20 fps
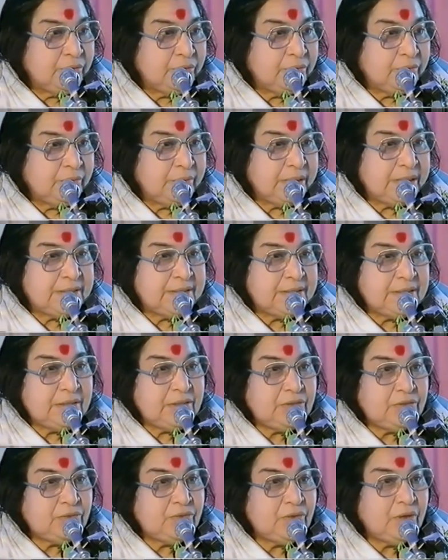Blessings
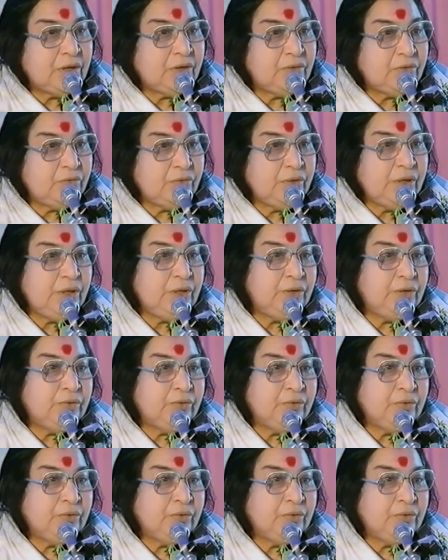should not ruin you.